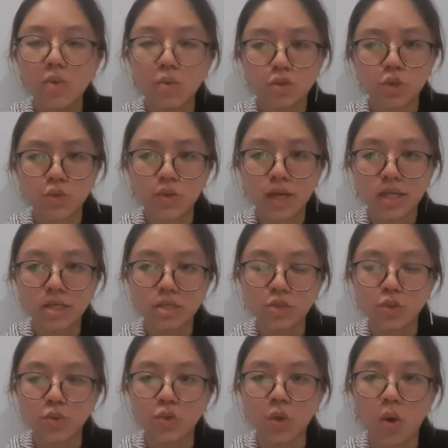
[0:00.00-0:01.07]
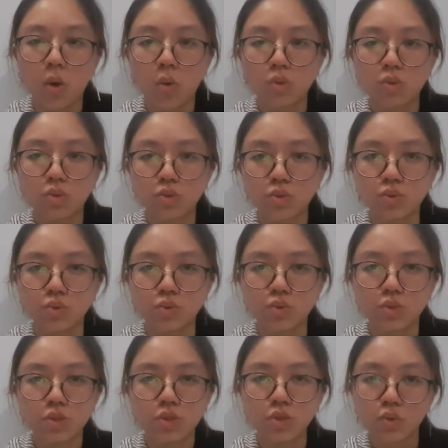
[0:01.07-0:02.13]
Would you rather to go to
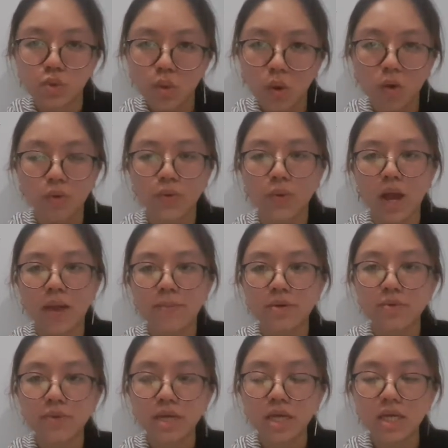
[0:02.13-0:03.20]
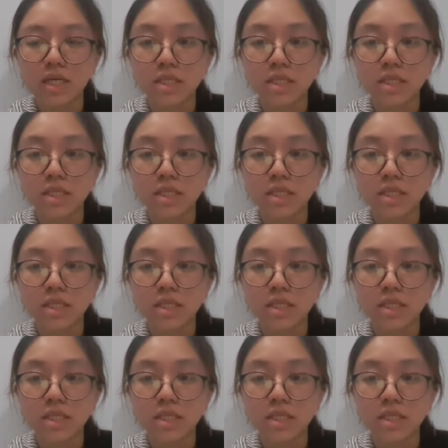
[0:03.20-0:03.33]
school or library?